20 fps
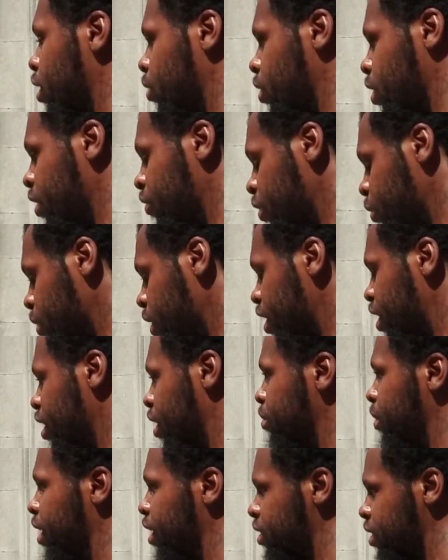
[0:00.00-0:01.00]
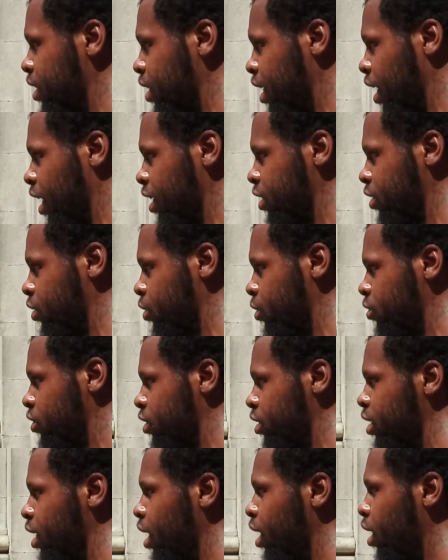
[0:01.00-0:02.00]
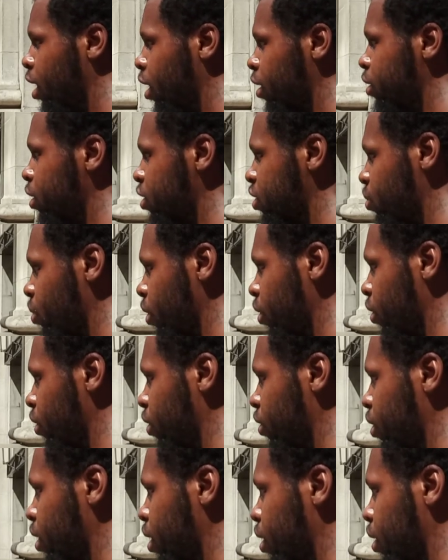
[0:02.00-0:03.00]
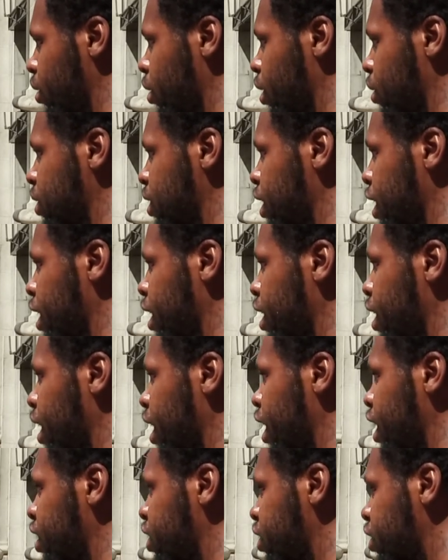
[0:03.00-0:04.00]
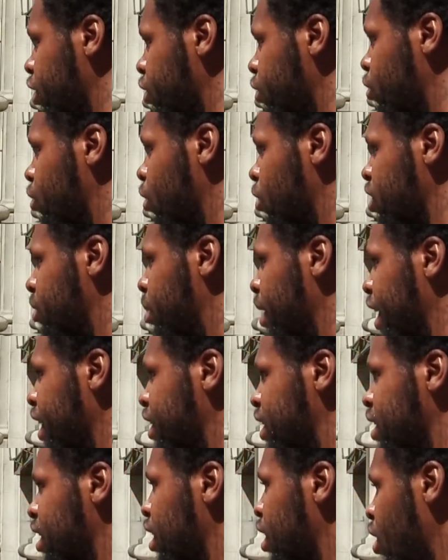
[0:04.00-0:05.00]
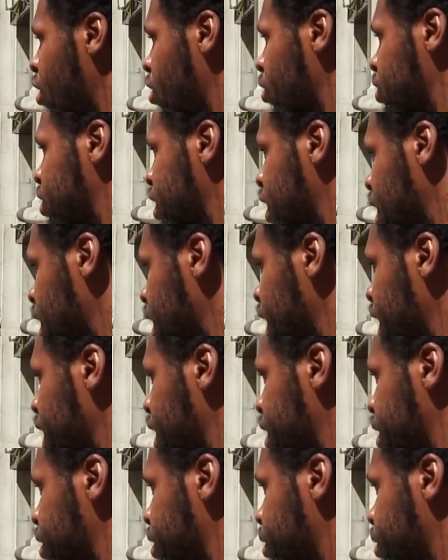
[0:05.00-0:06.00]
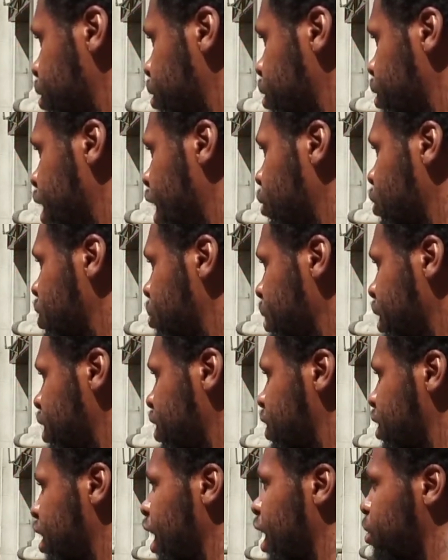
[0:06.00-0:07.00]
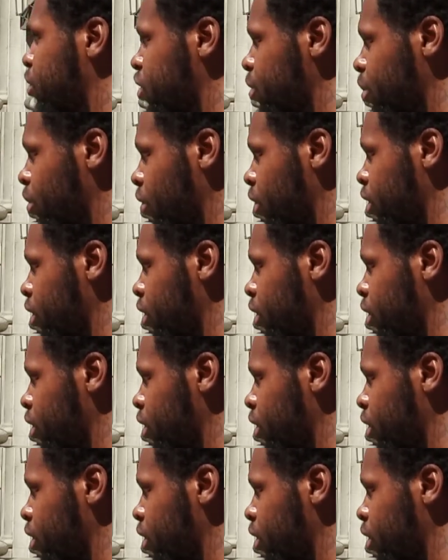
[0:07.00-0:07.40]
even when it comes down to the Constitution of this world, you know what I'm saying, it still goes back to the laws of the land that was being established upon